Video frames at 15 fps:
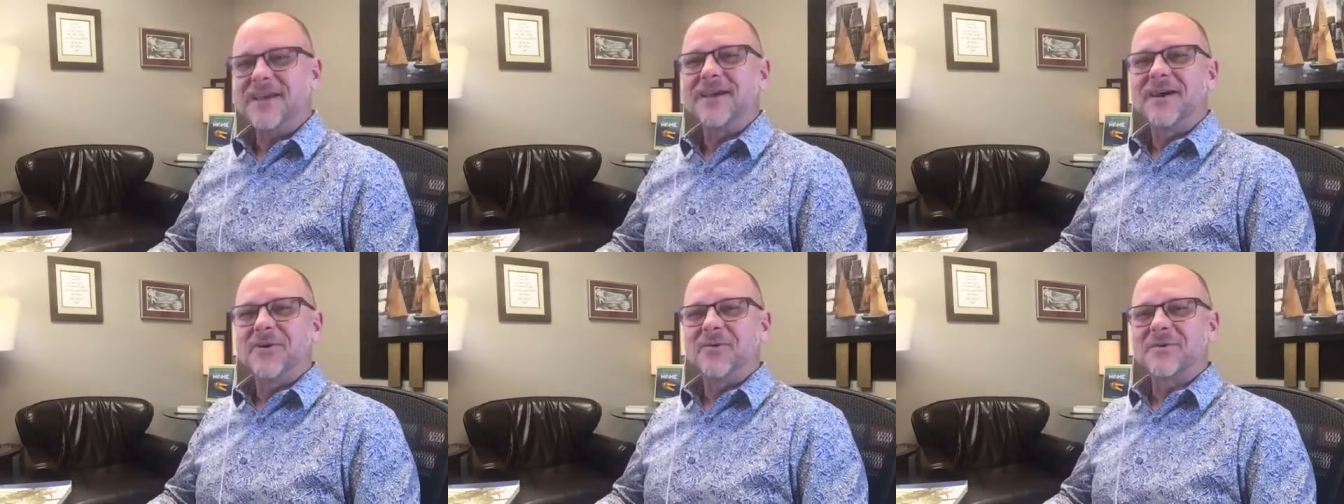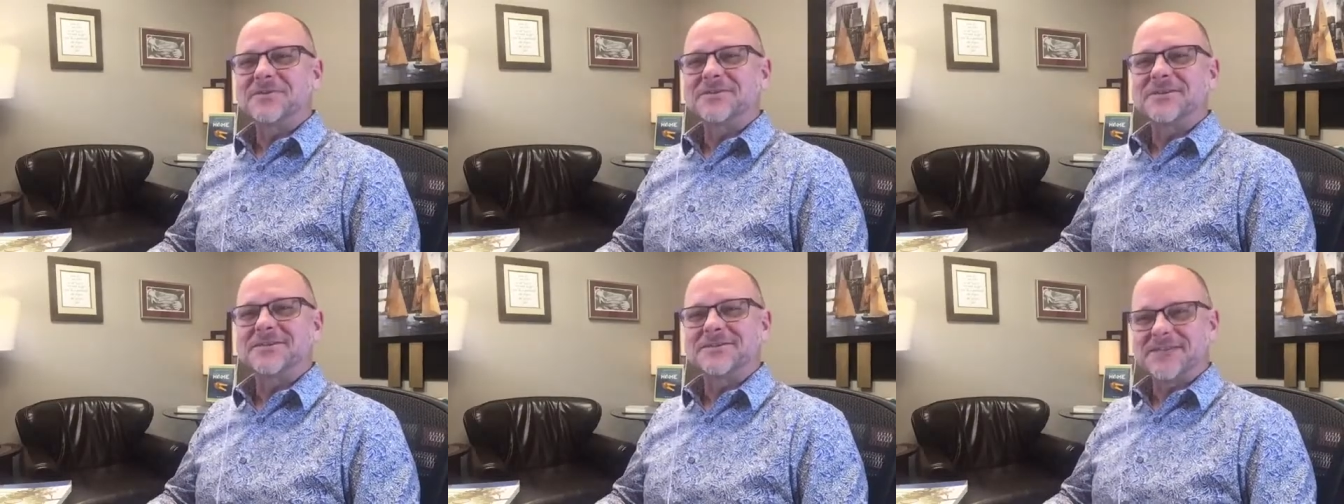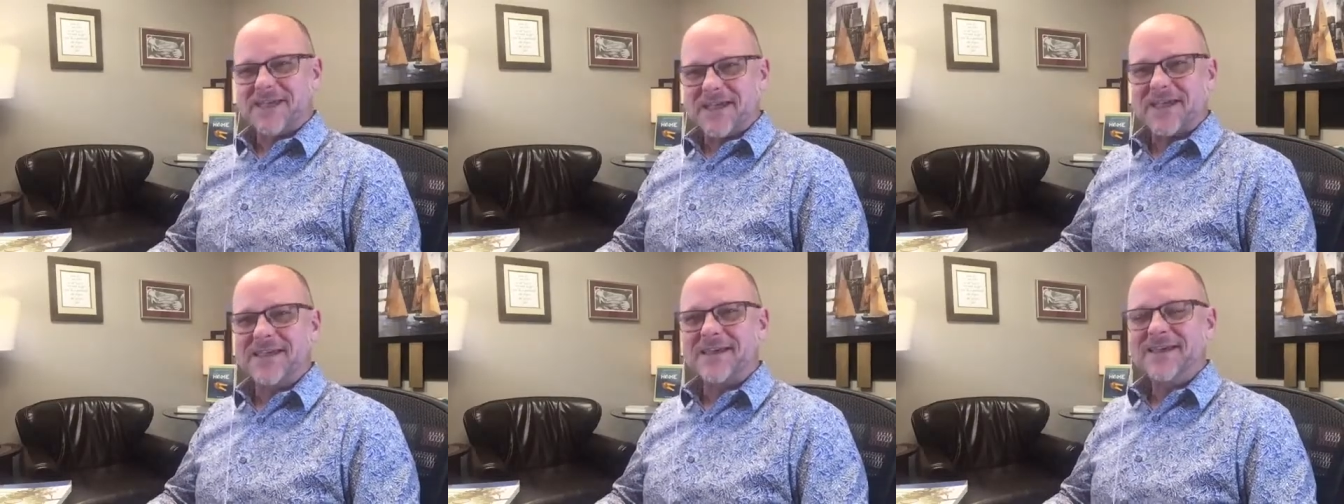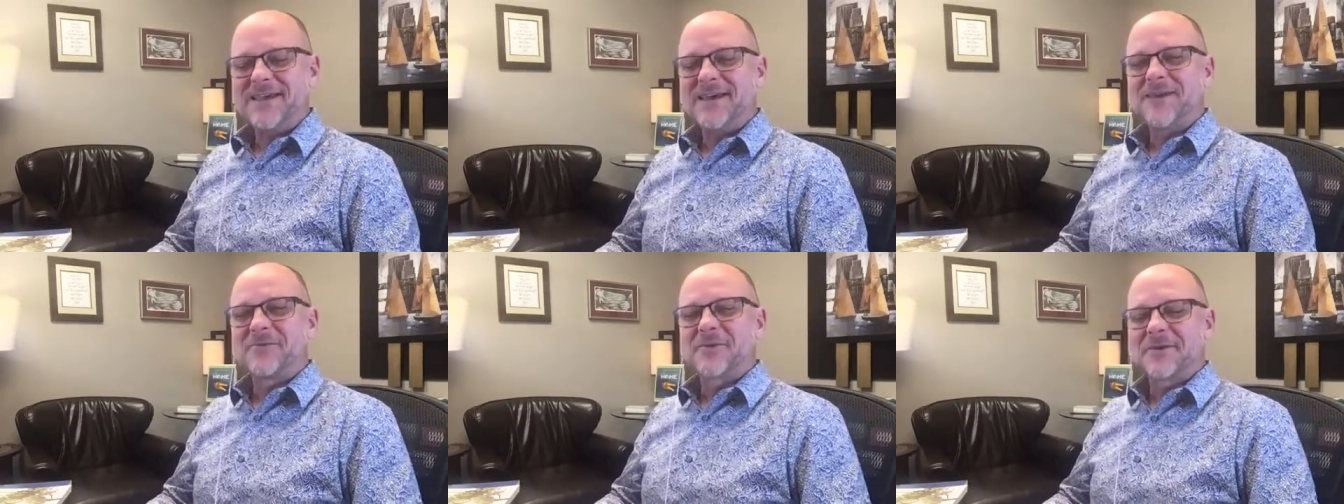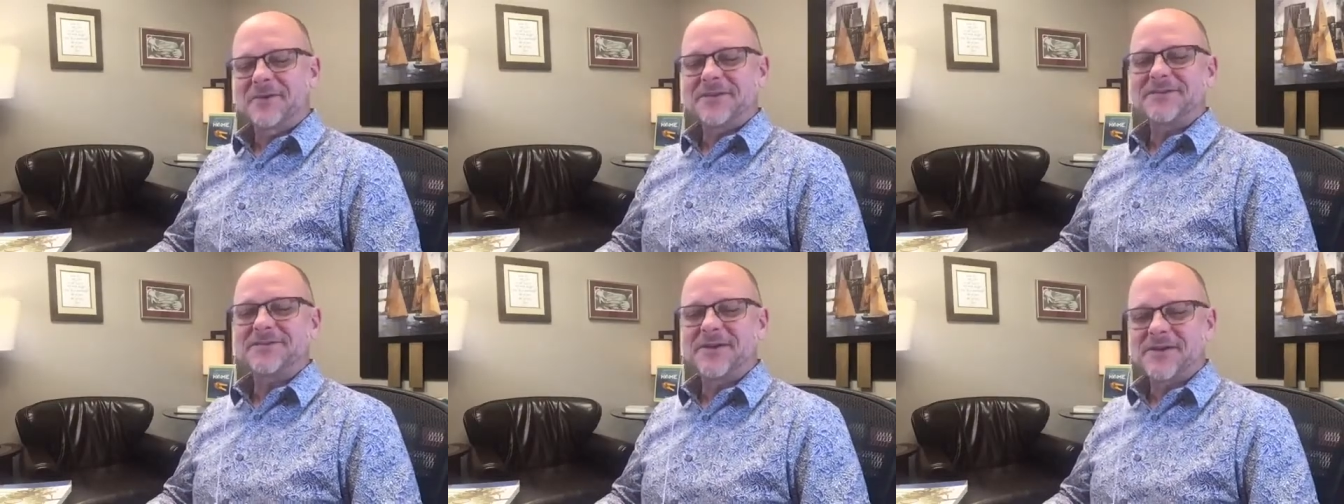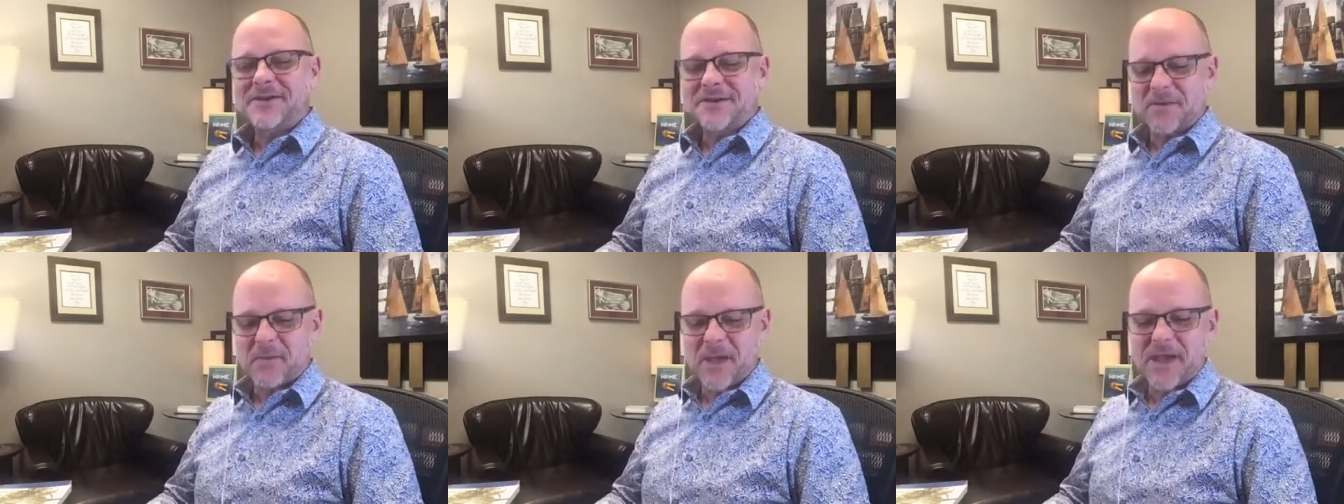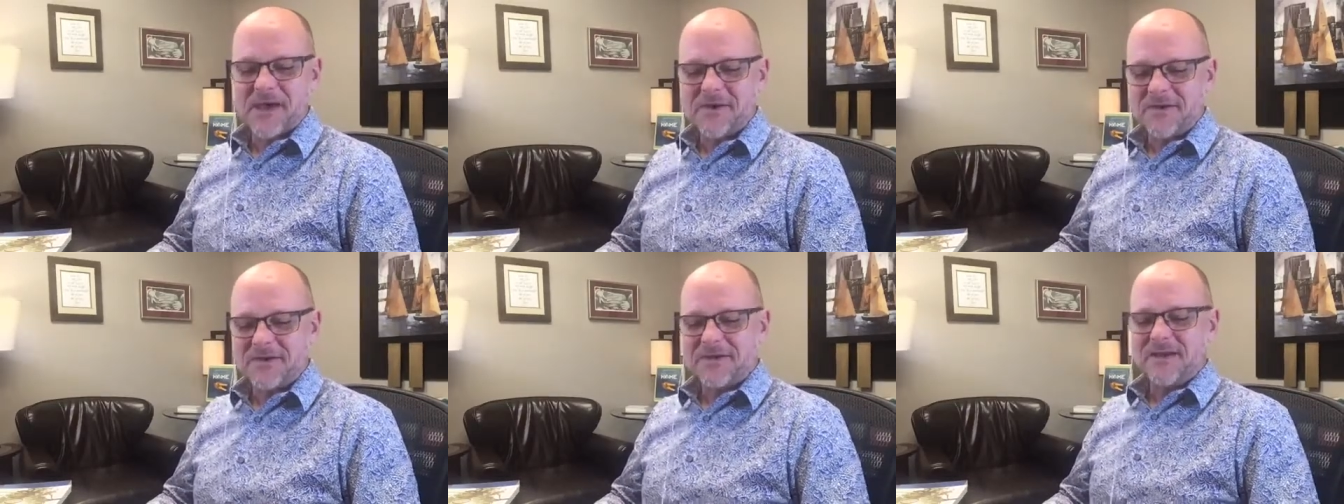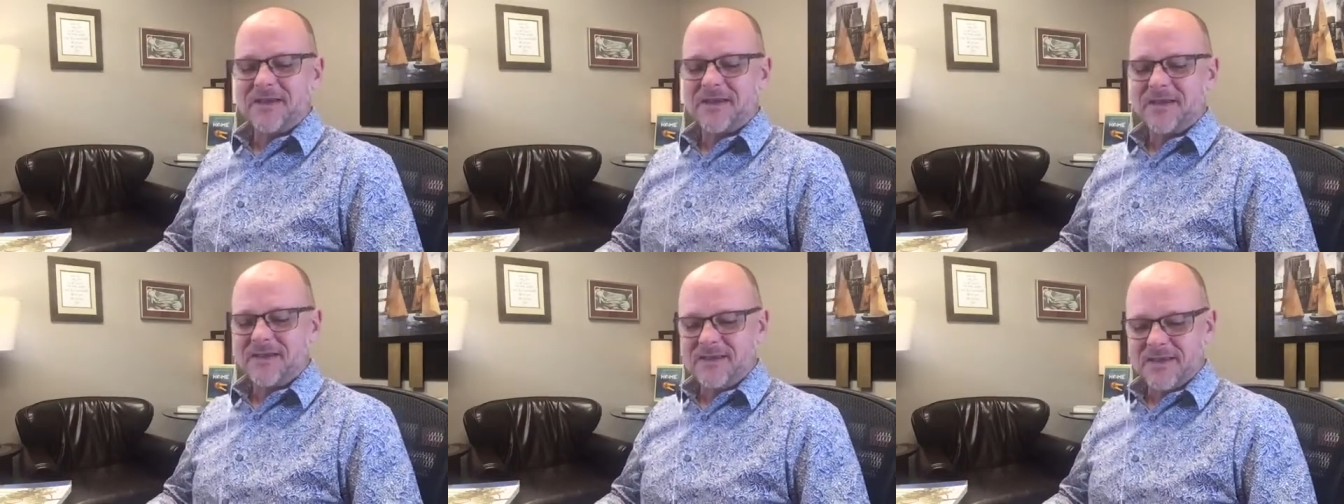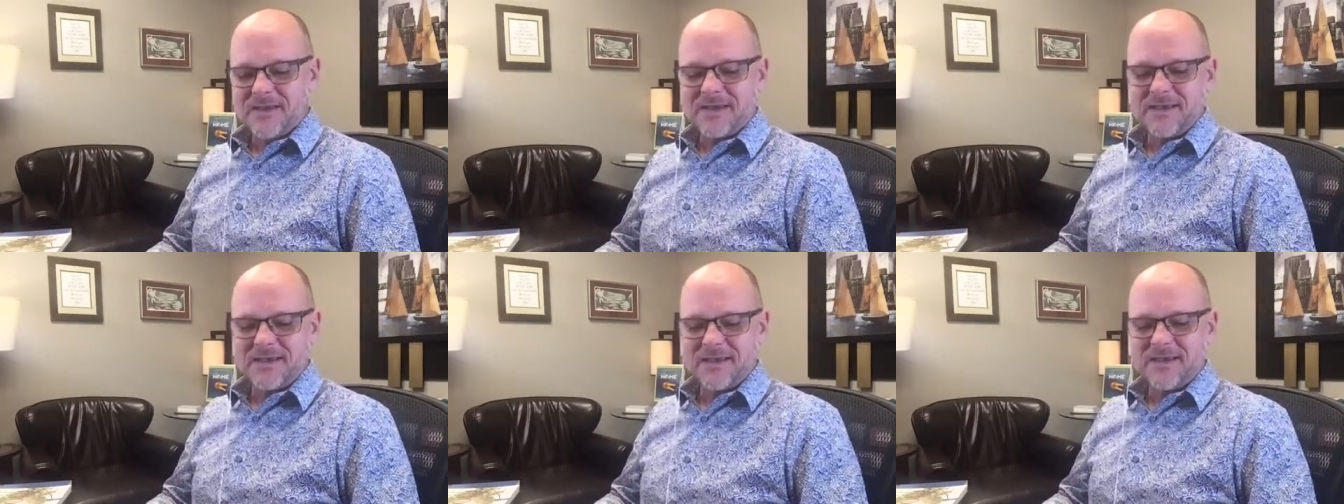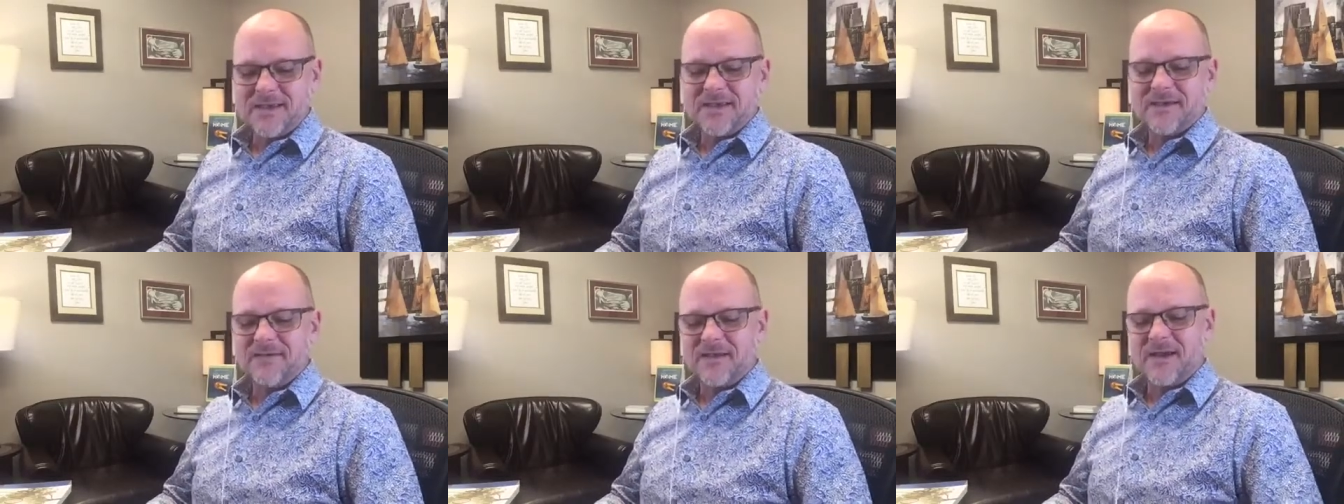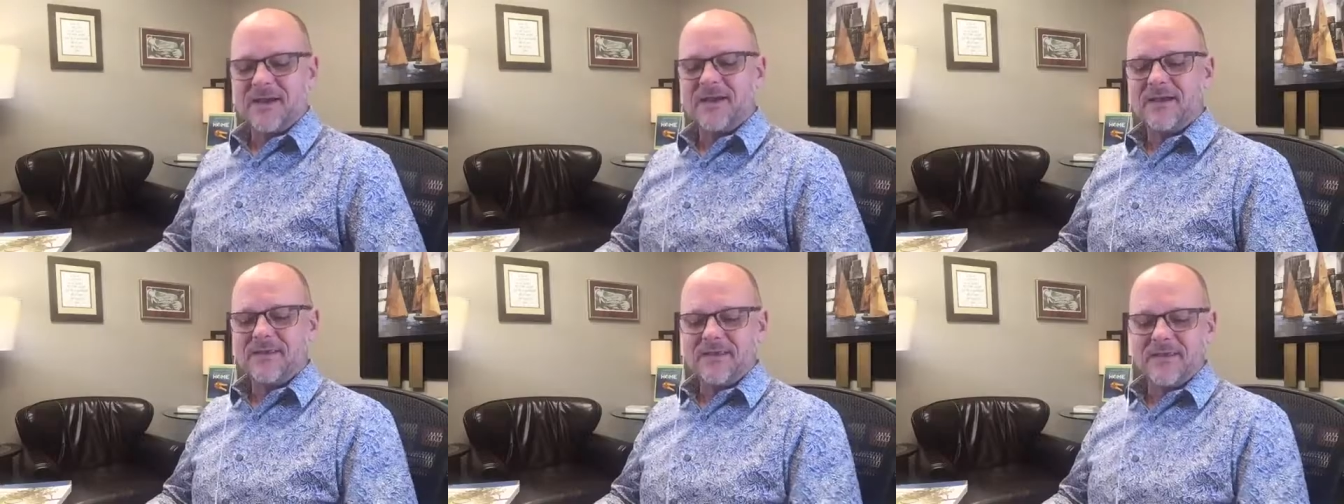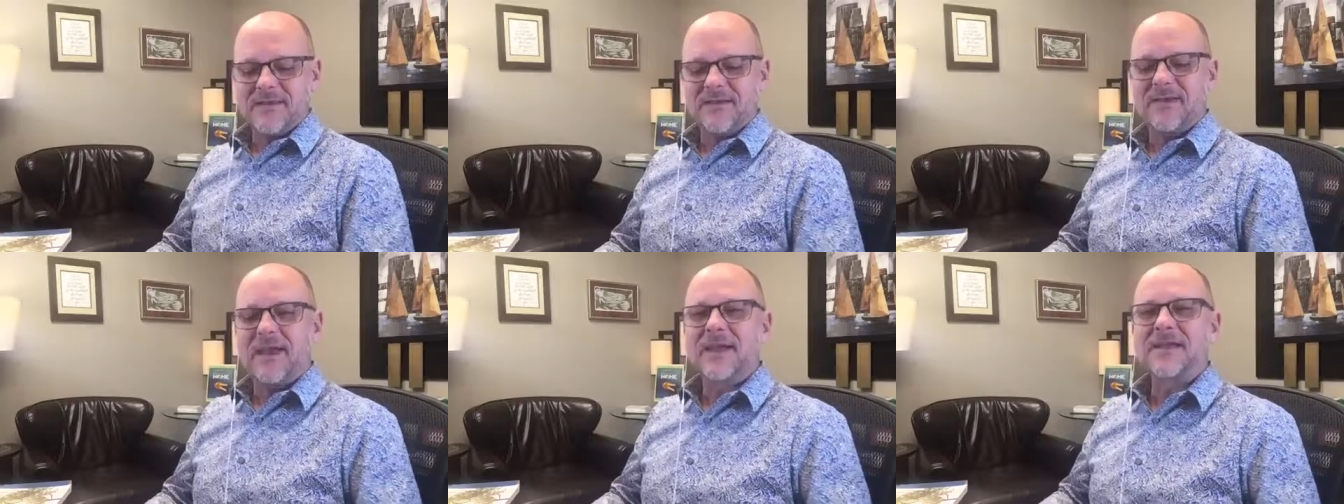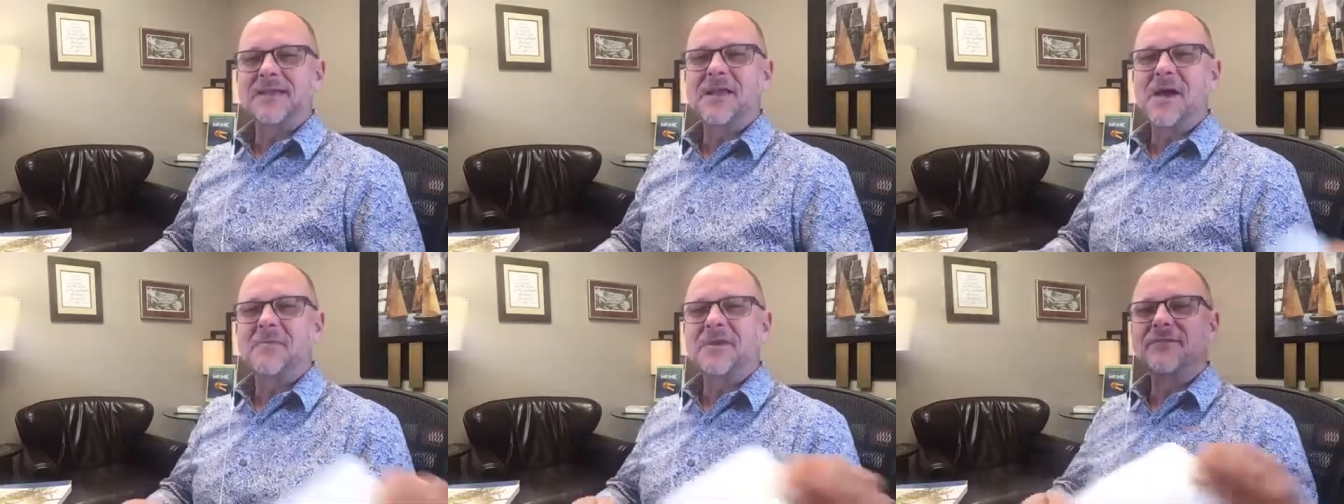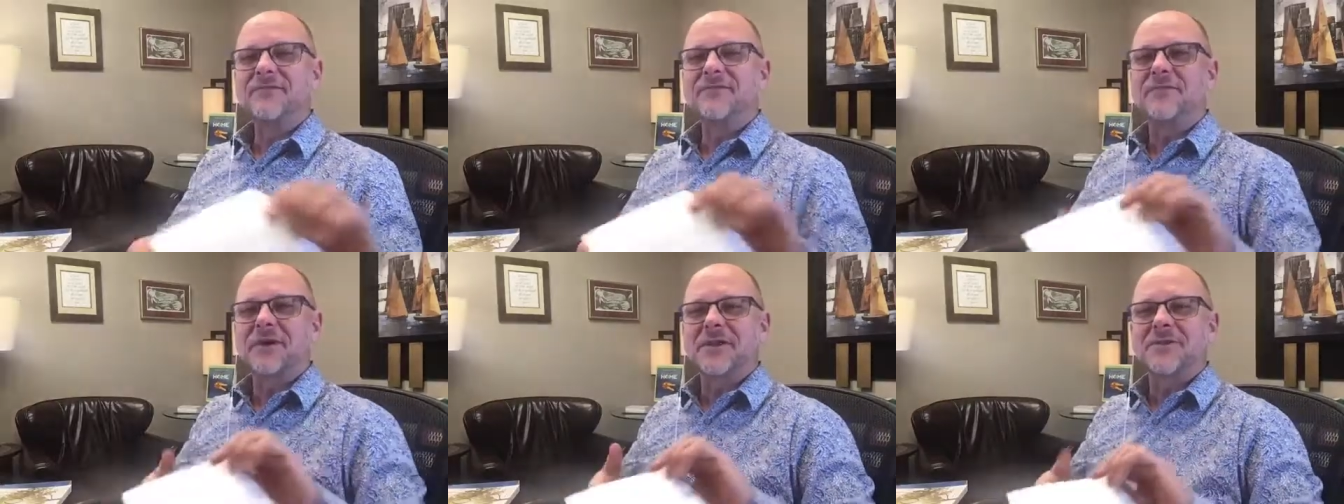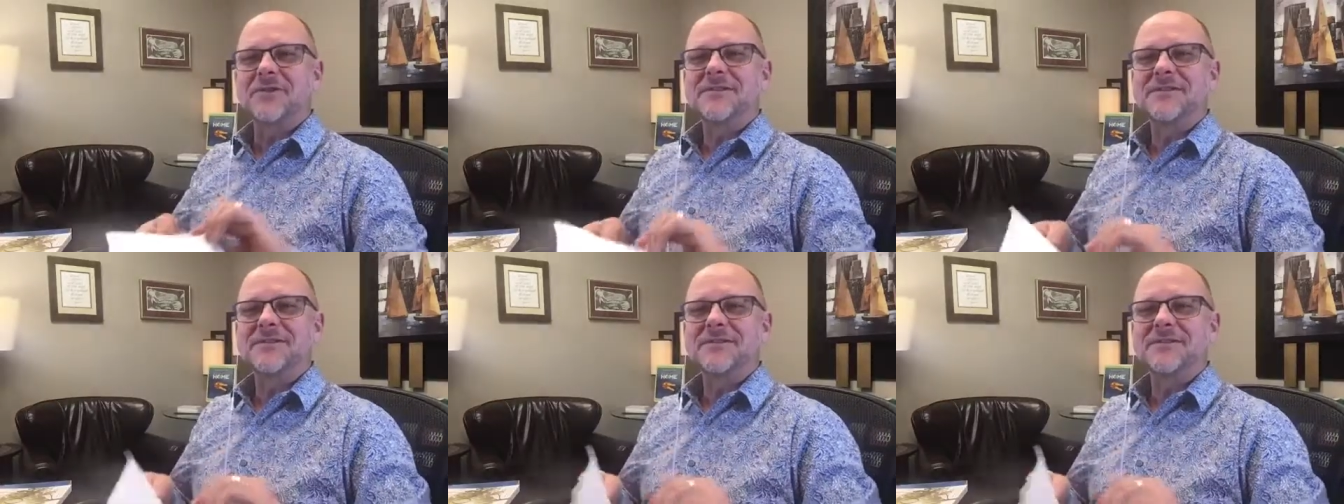Well, today we're going to talk about the economic funnel.